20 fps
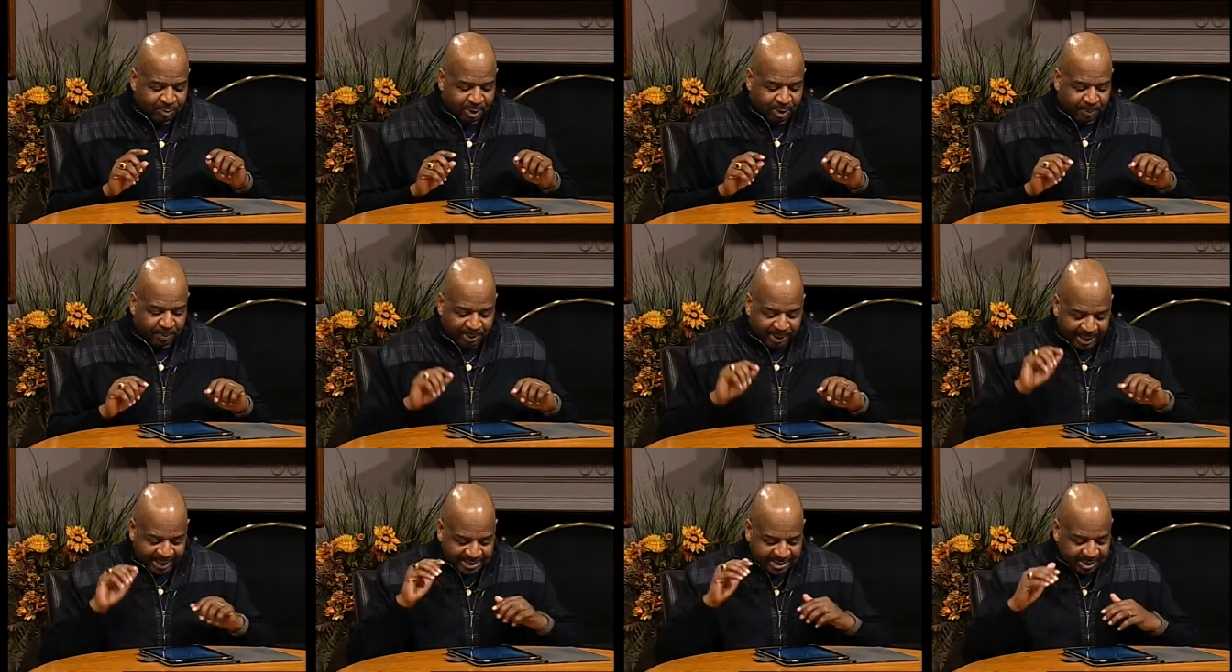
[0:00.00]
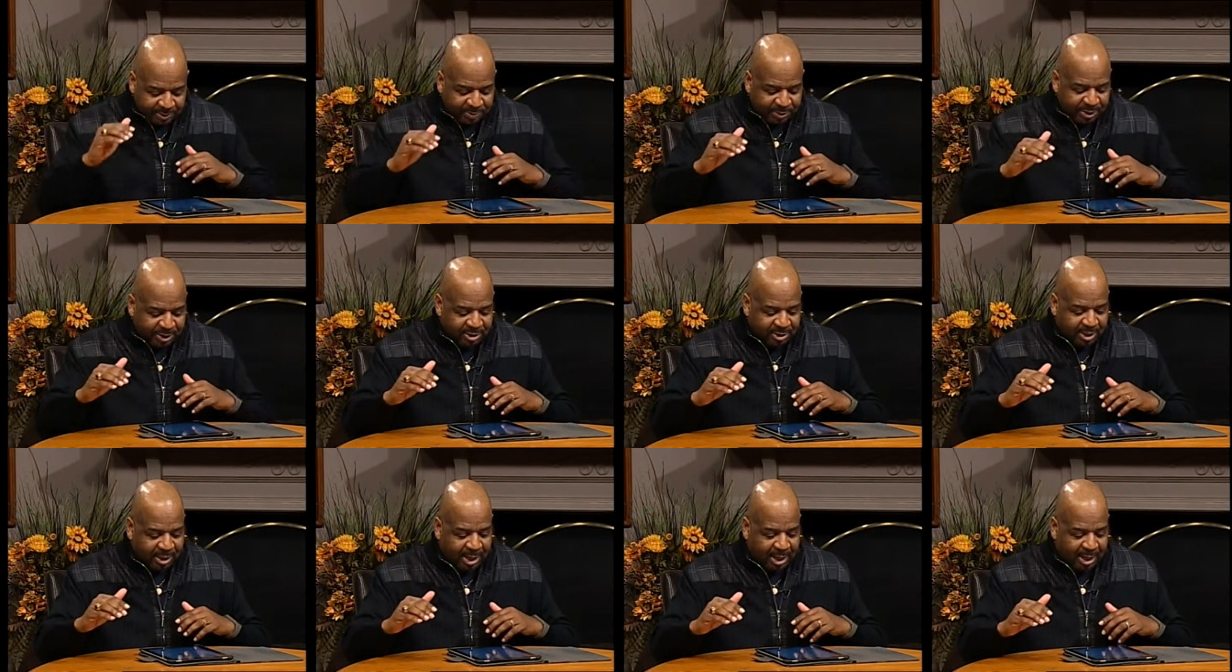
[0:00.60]
Blessed be
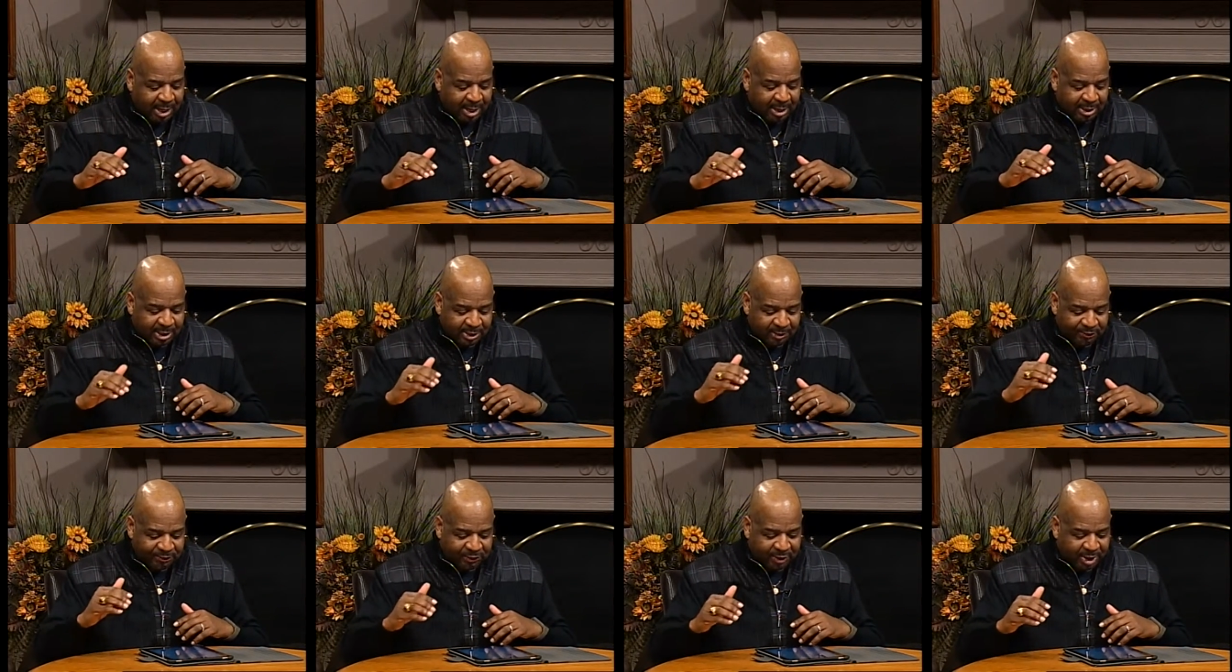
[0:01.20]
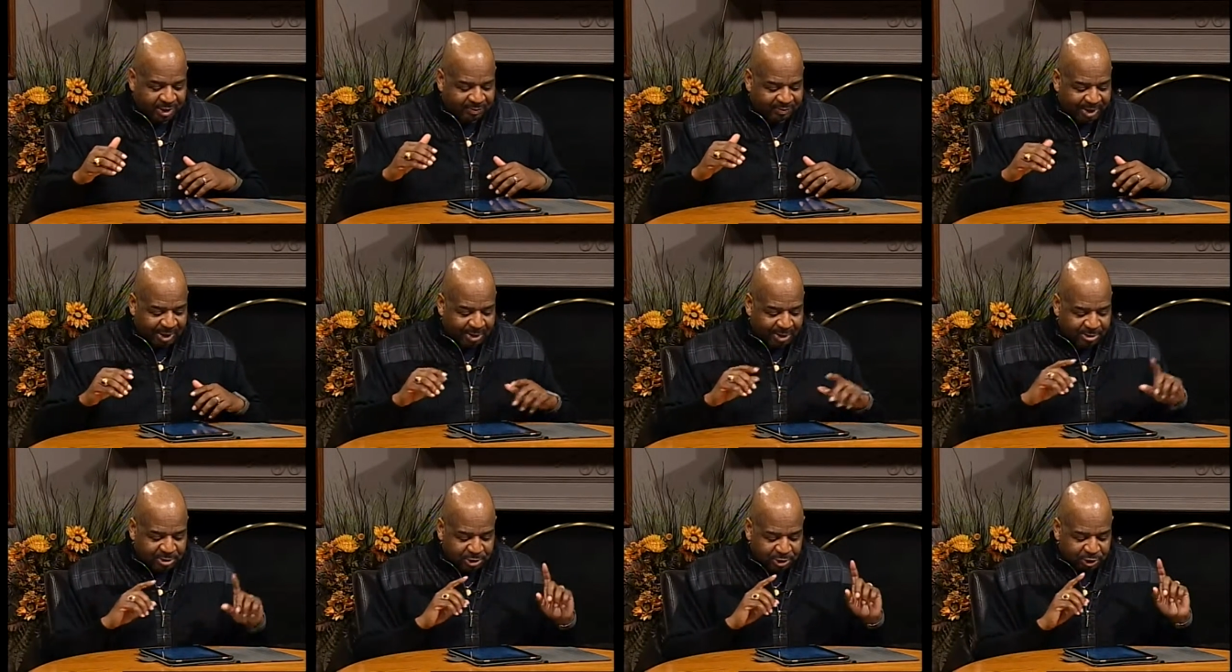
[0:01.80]
the God and the Father of our
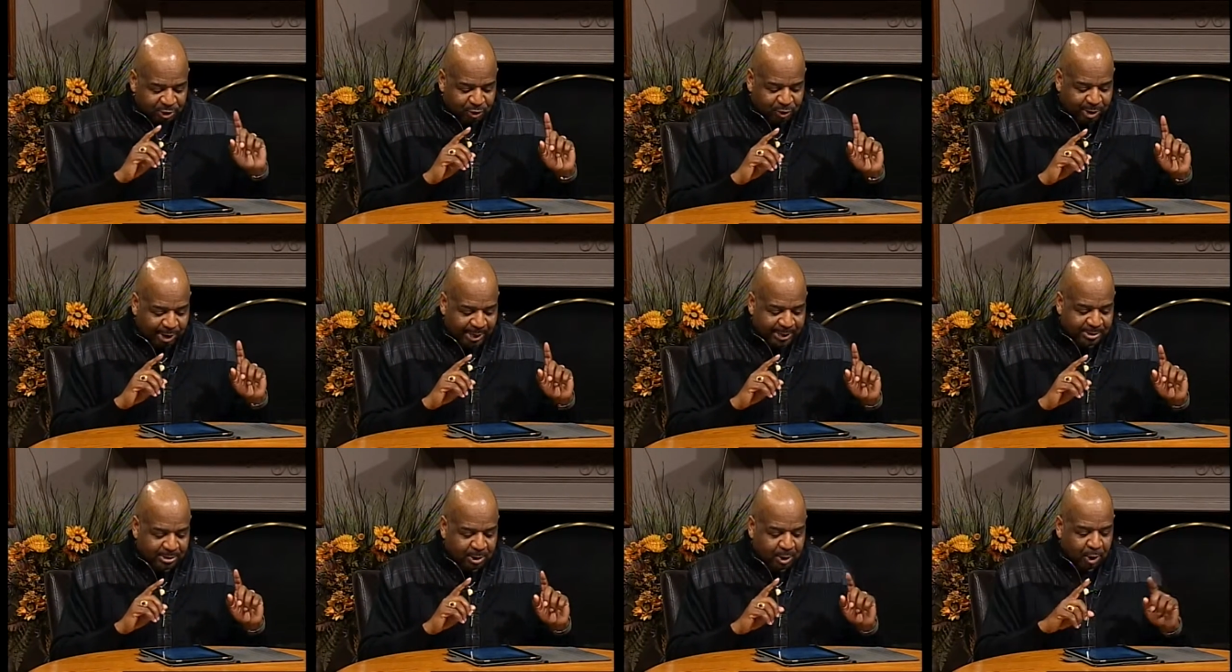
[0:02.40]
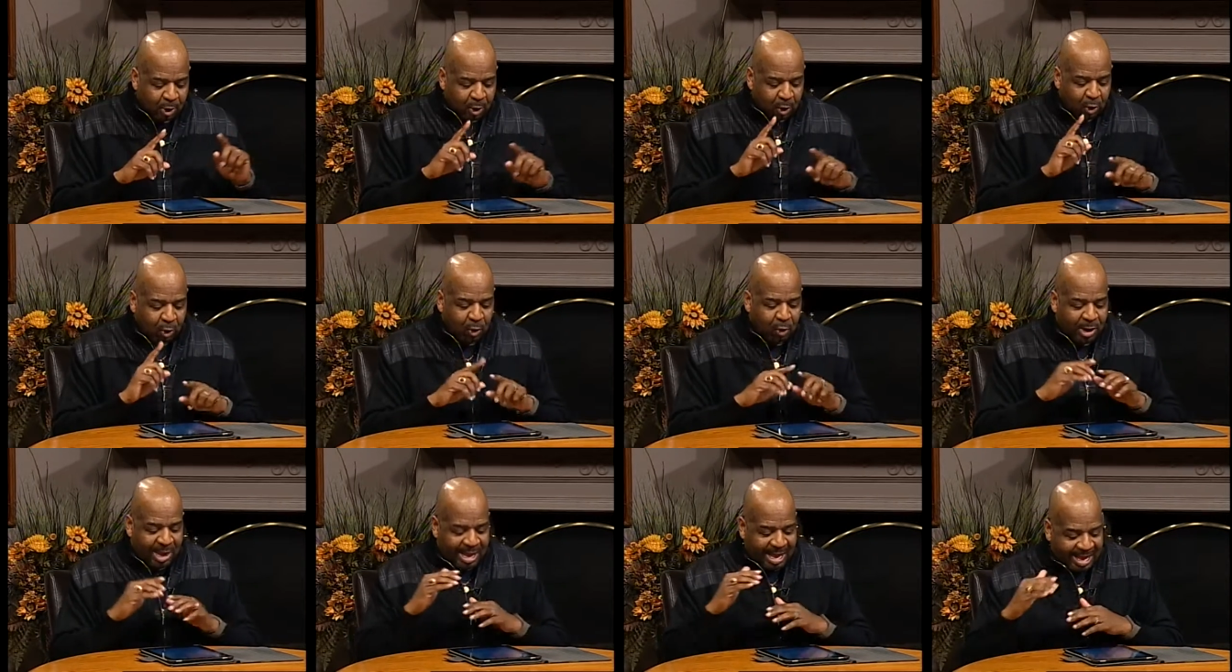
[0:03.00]
Lord Jesus Christ, mm -hmm.
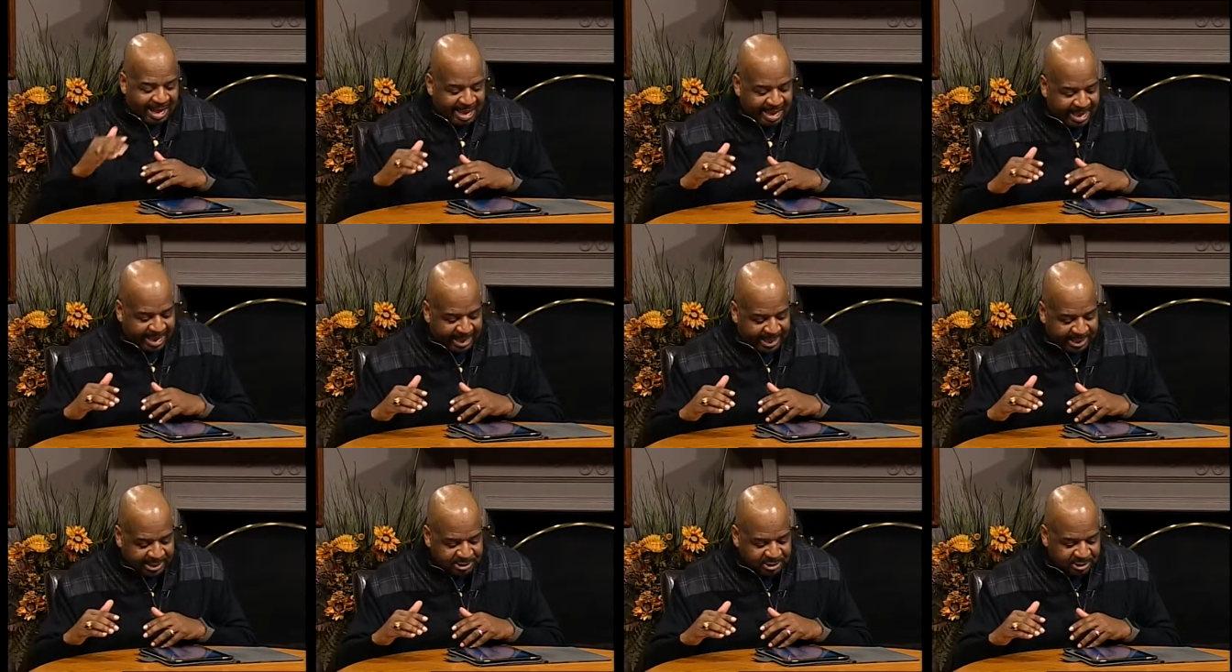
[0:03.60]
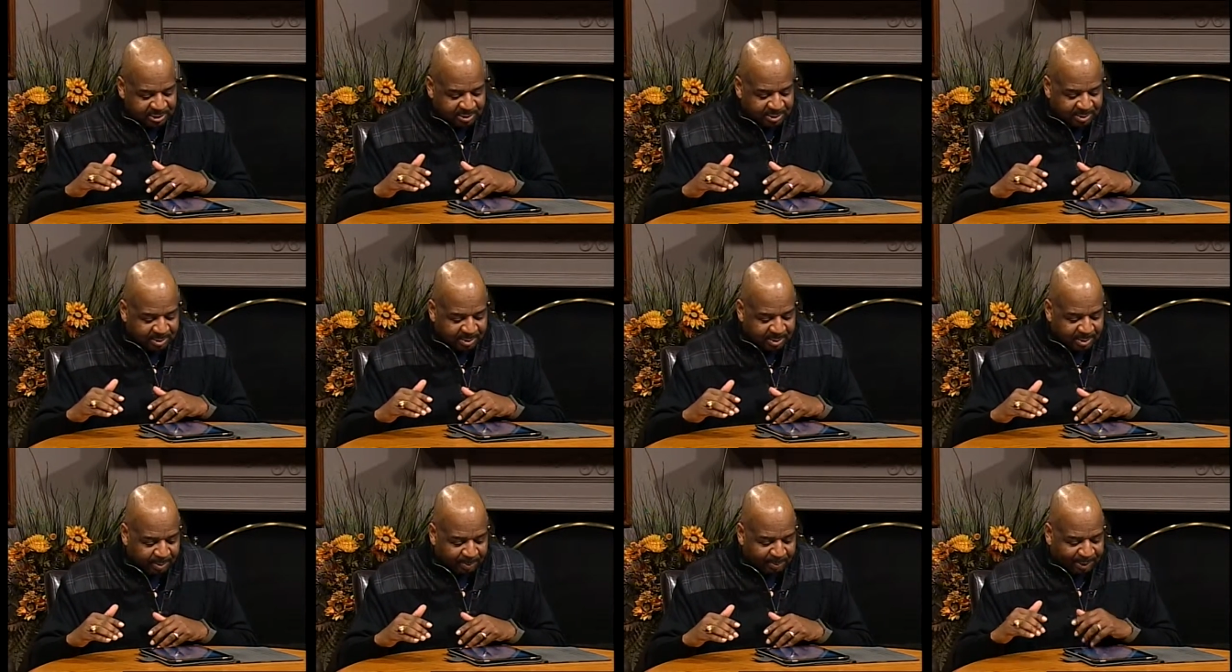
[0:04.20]
who has mm
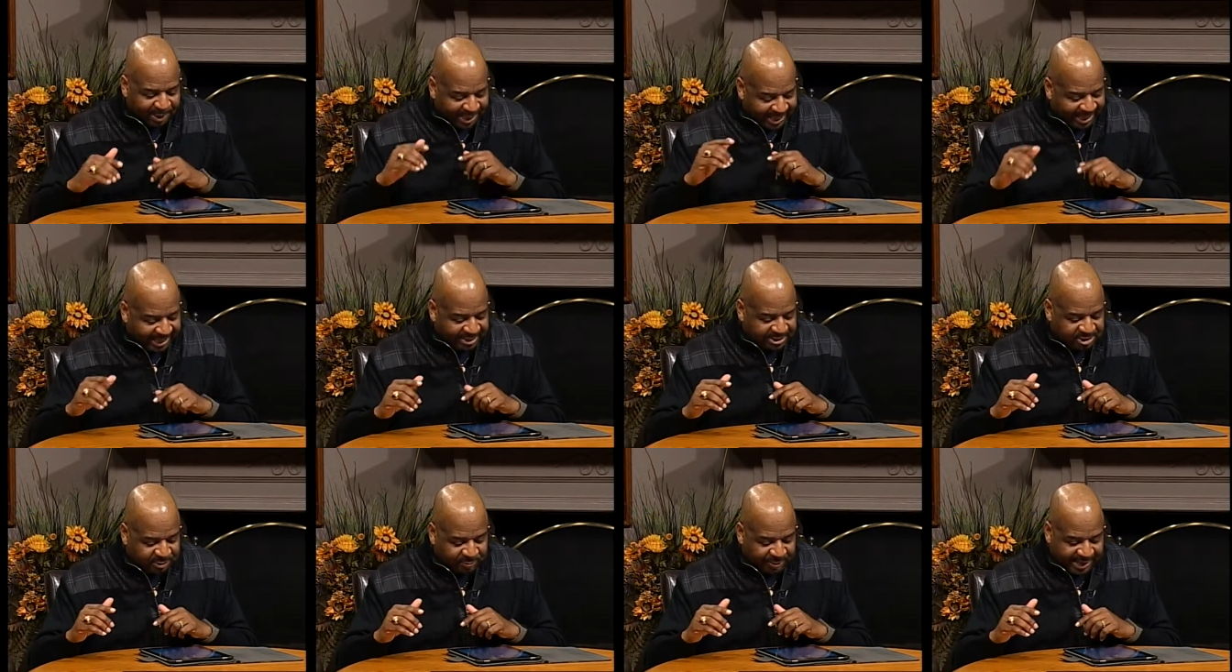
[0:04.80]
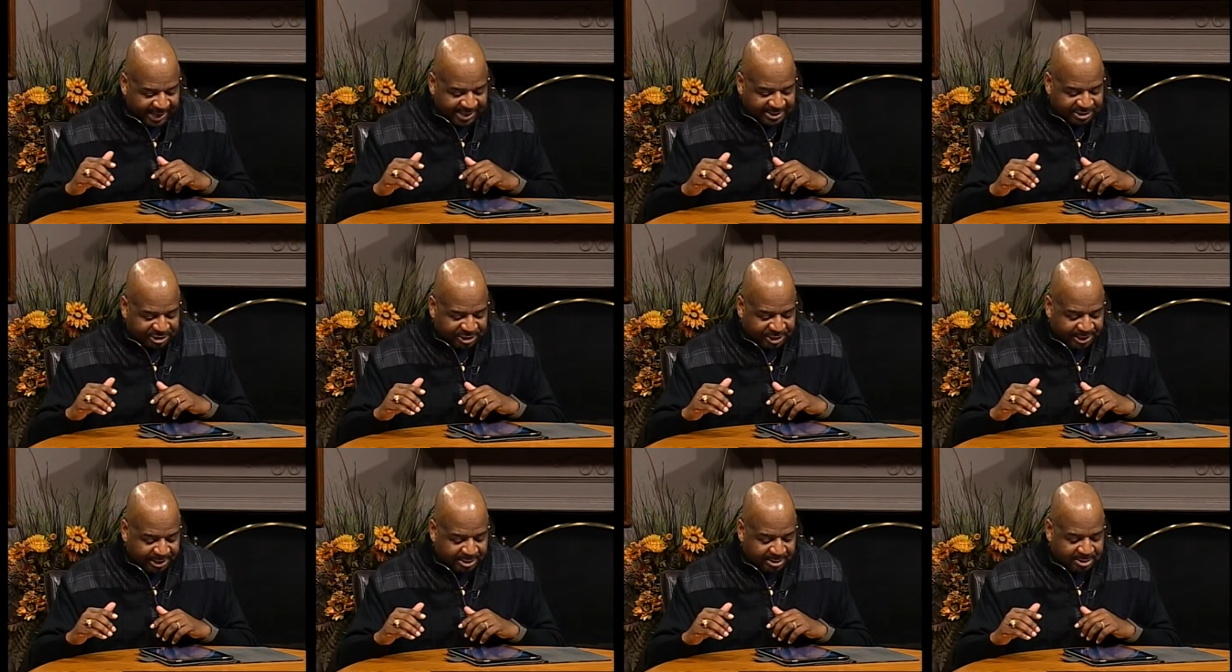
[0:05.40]
-hmm. blessed, past
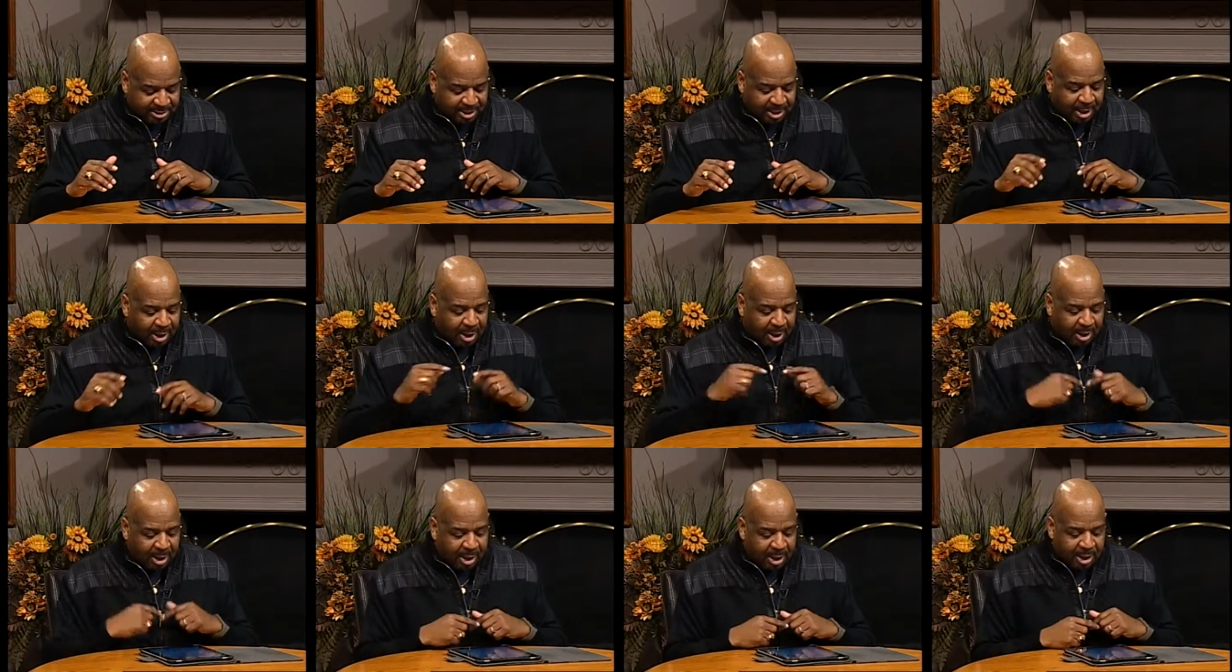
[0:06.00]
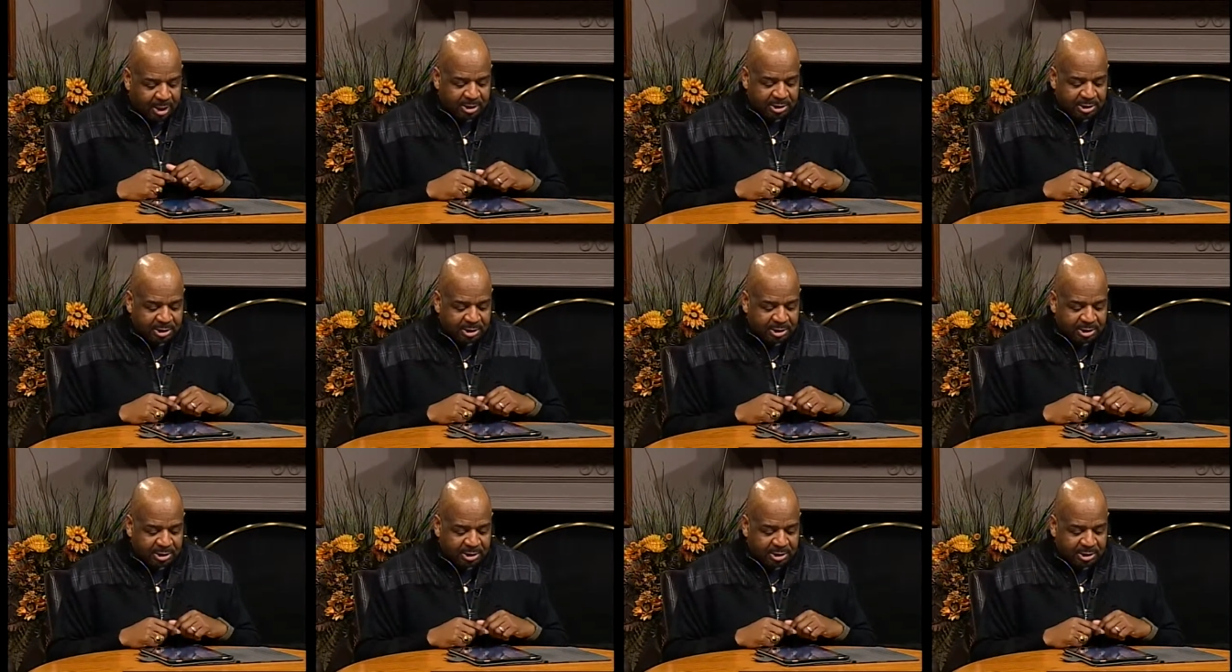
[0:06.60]
tense, mm -hmm.